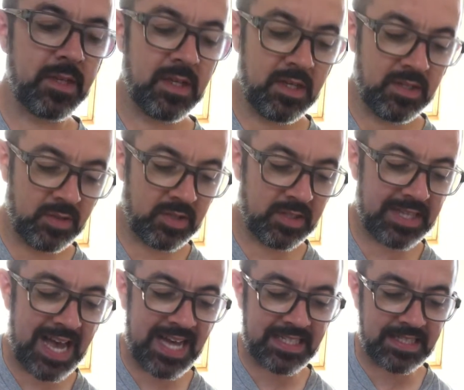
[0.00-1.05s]
So it's just
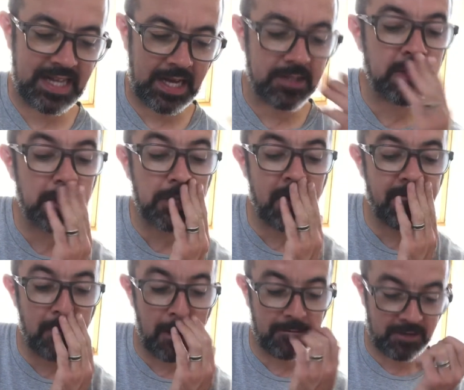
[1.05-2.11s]
adding that. So
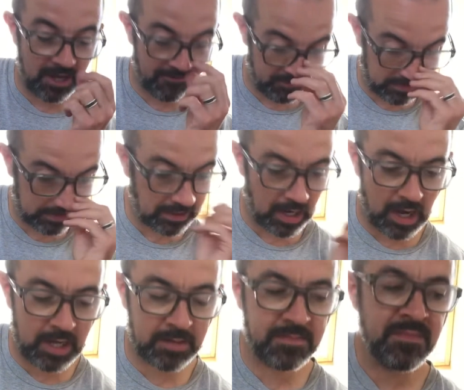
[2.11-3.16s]
far, if we go from the
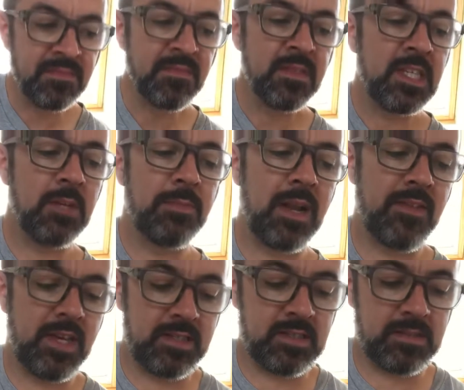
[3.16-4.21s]
start, it'd be like
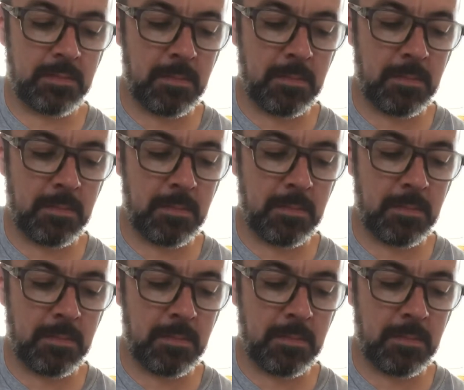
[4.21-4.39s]
this.